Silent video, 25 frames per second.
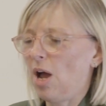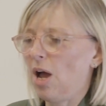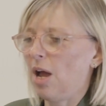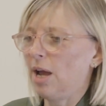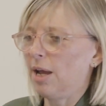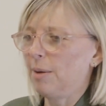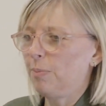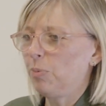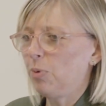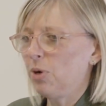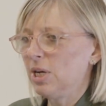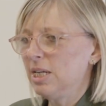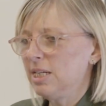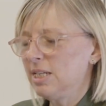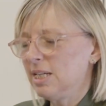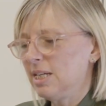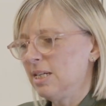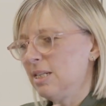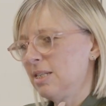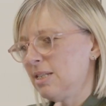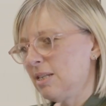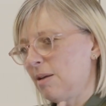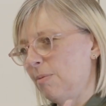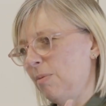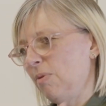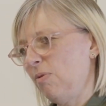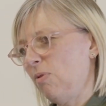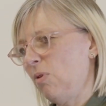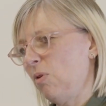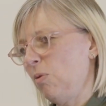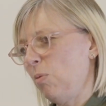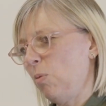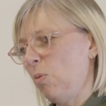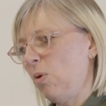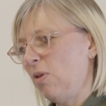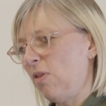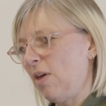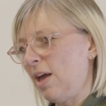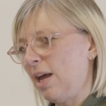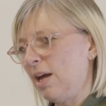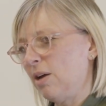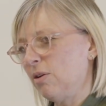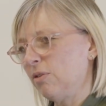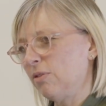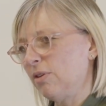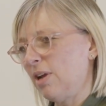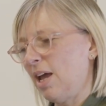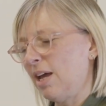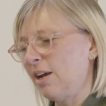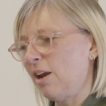I printed some of them
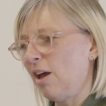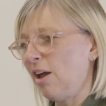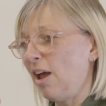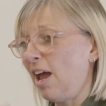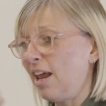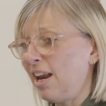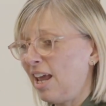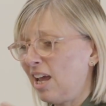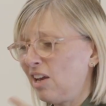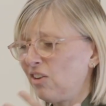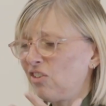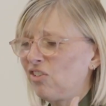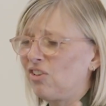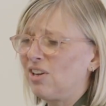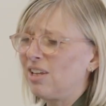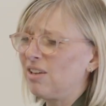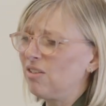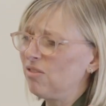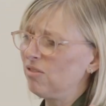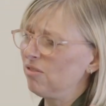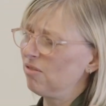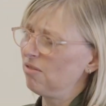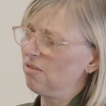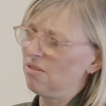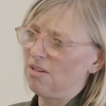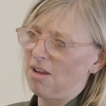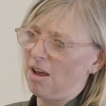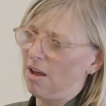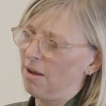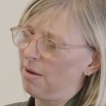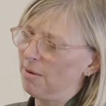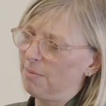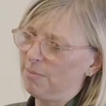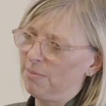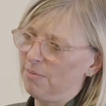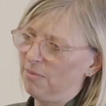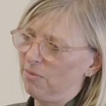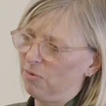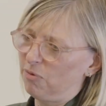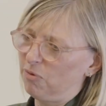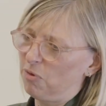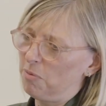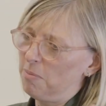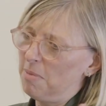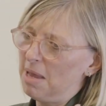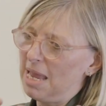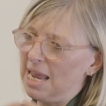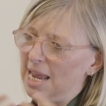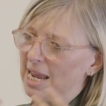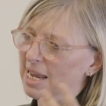without, and actually, for
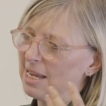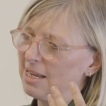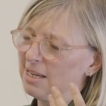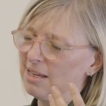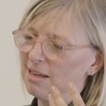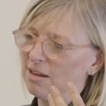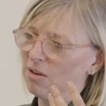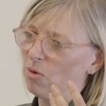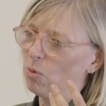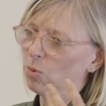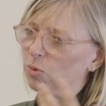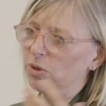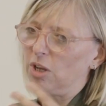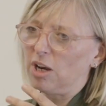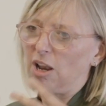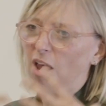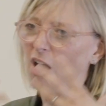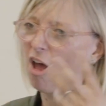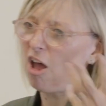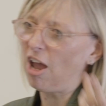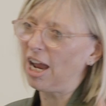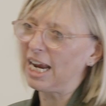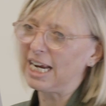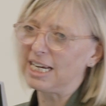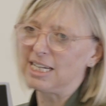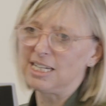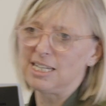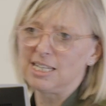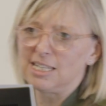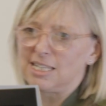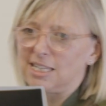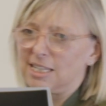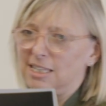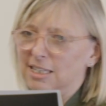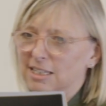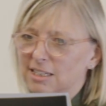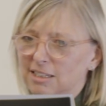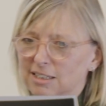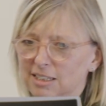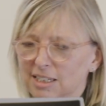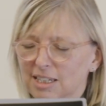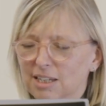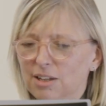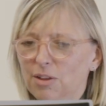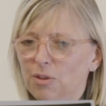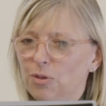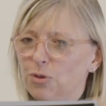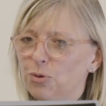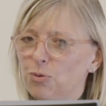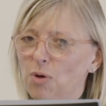me, all the lines and the
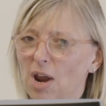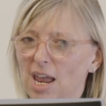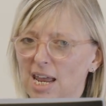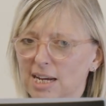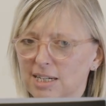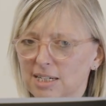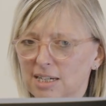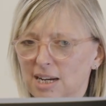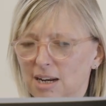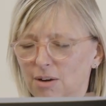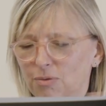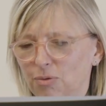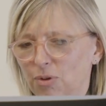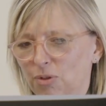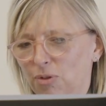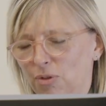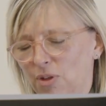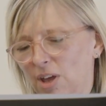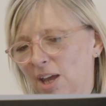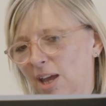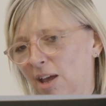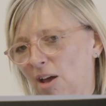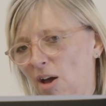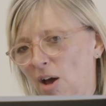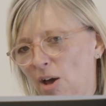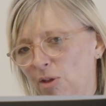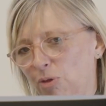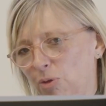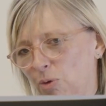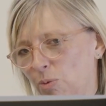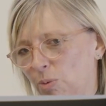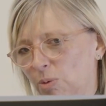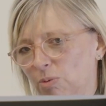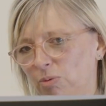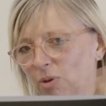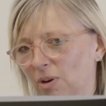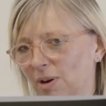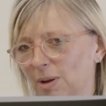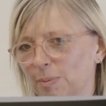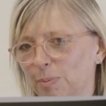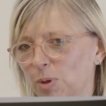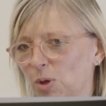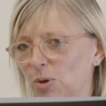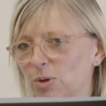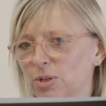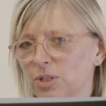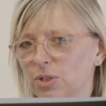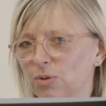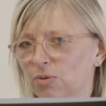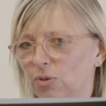thread and everything I thought were really
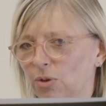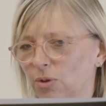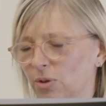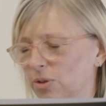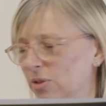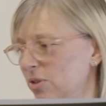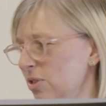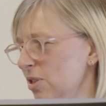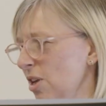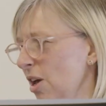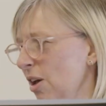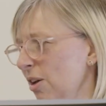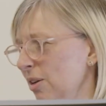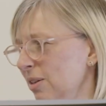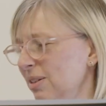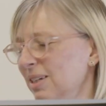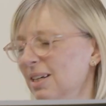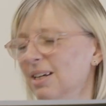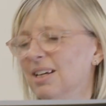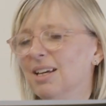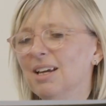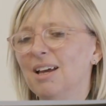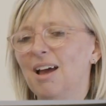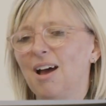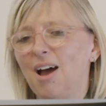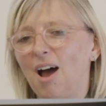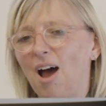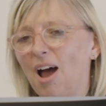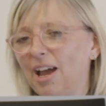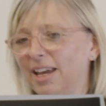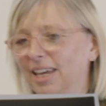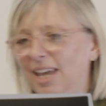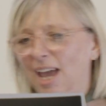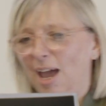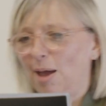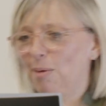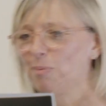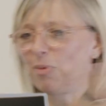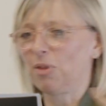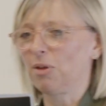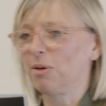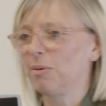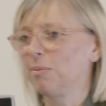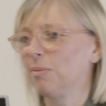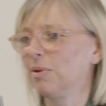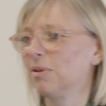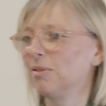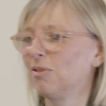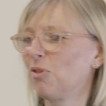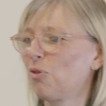beautiful. So I kept
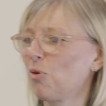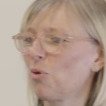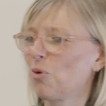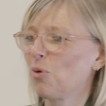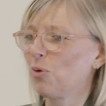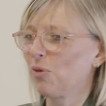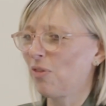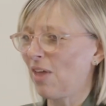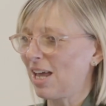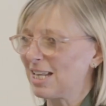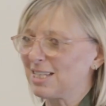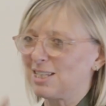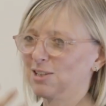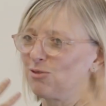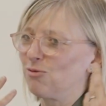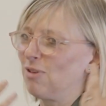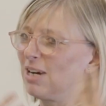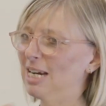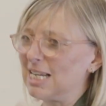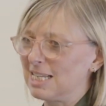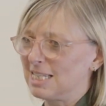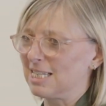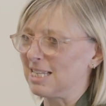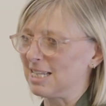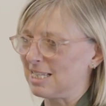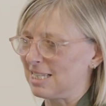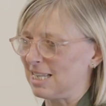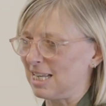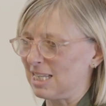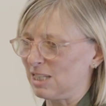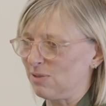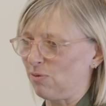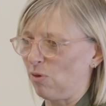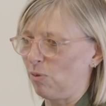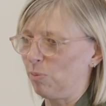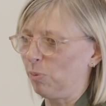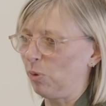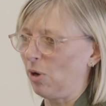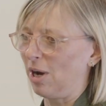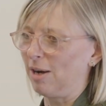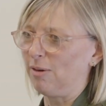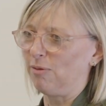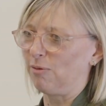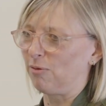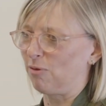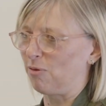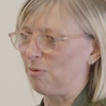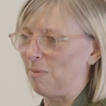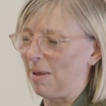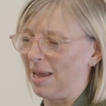them and thought that's a really successful
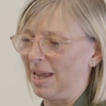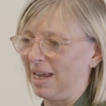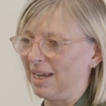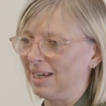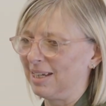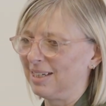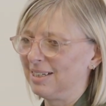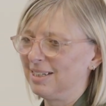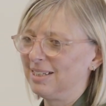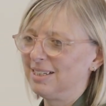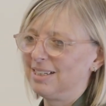print for me.